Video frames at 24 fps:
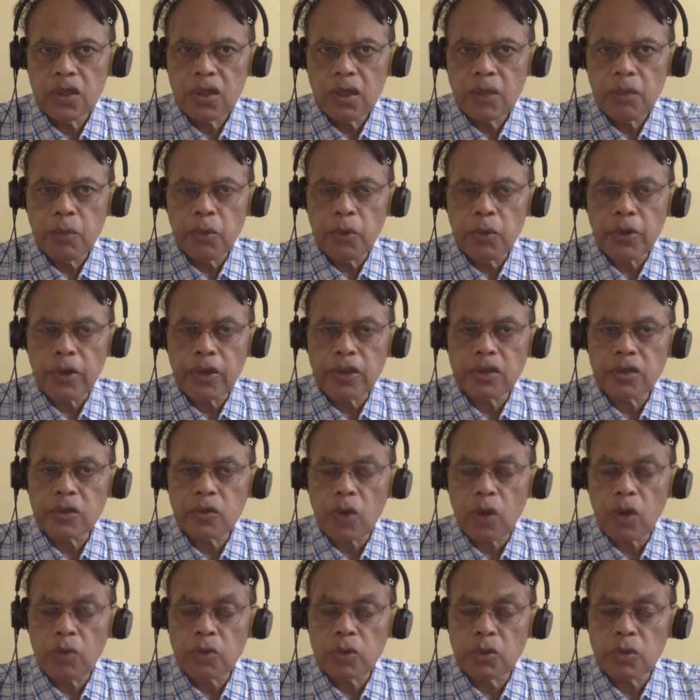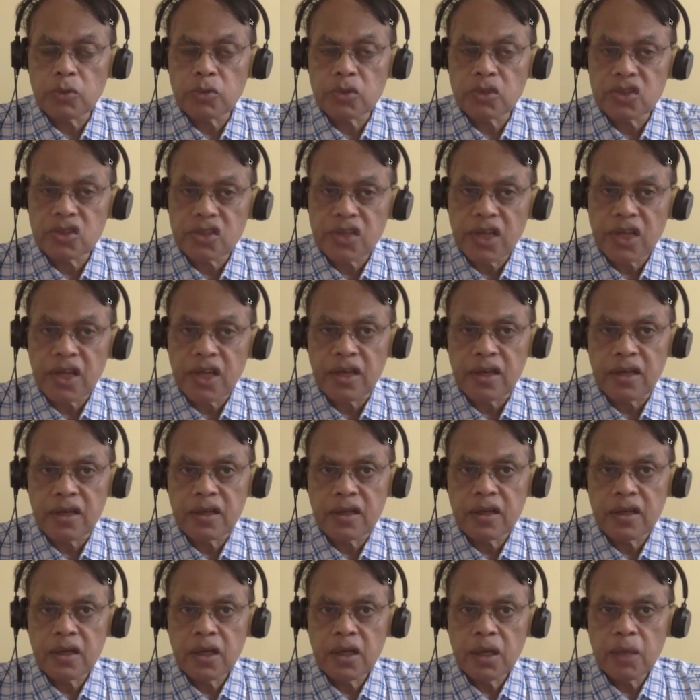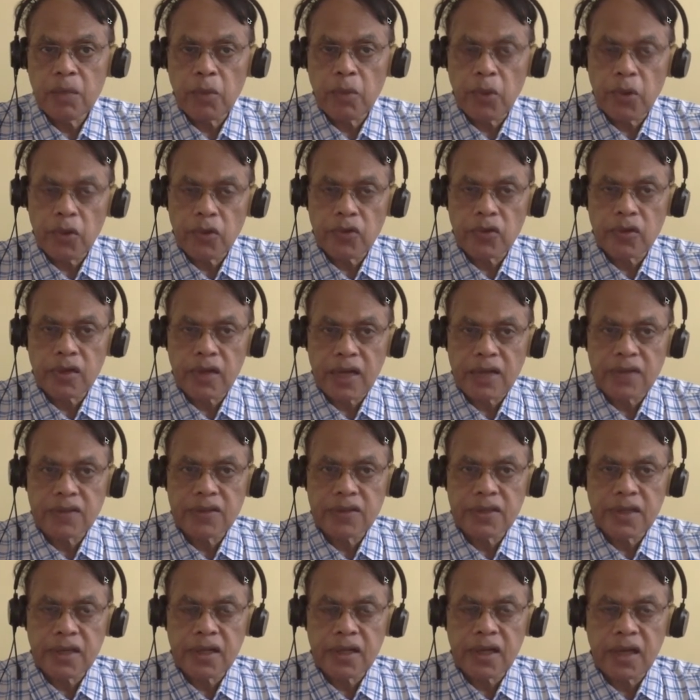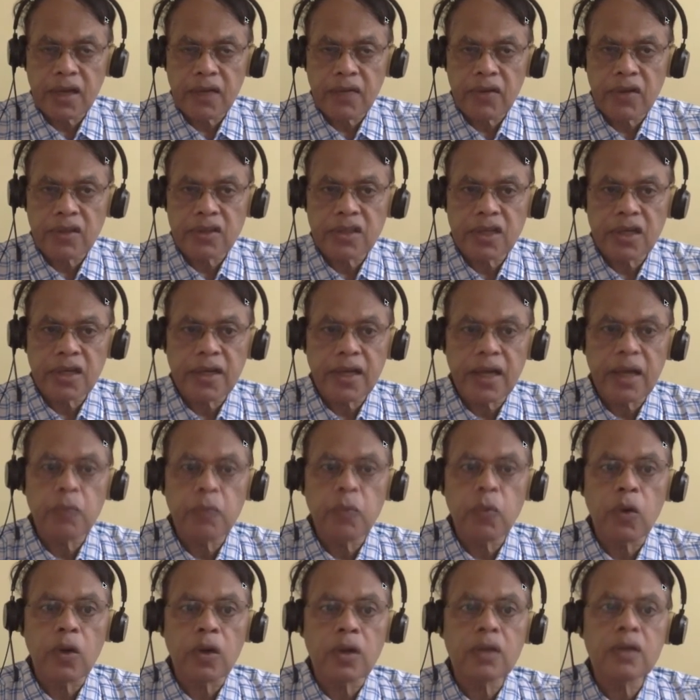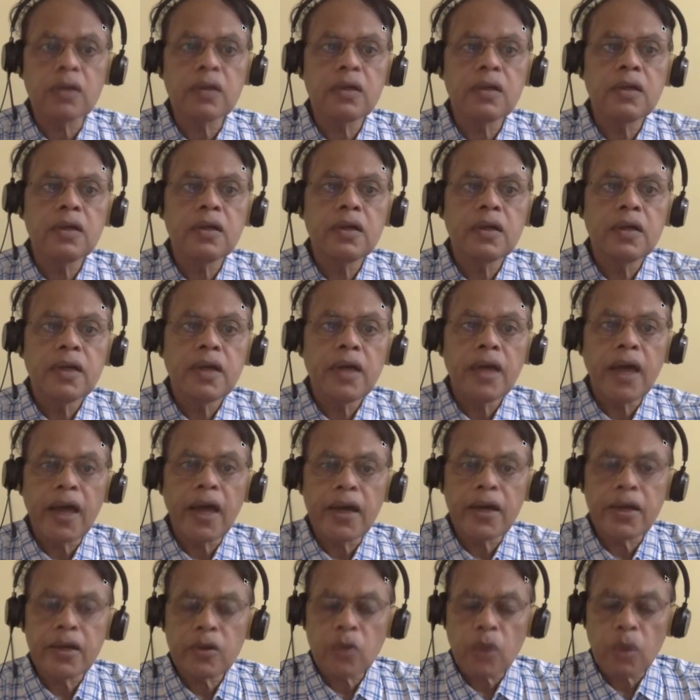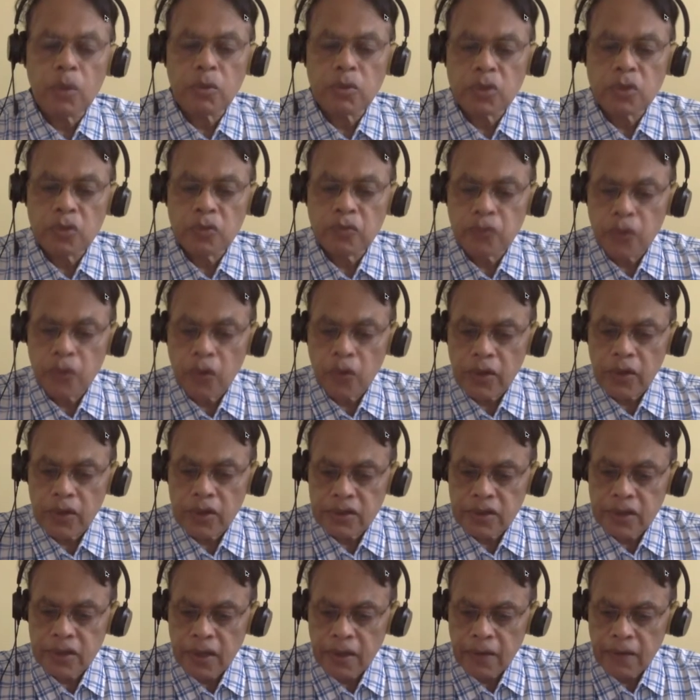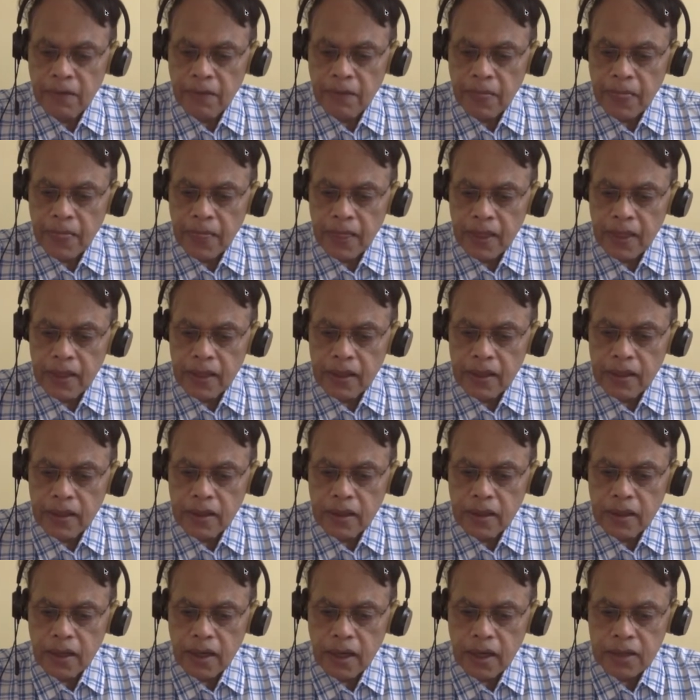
Mutation of chromosome 16 produces the classical conventional type 1, and chromosome 4 is the other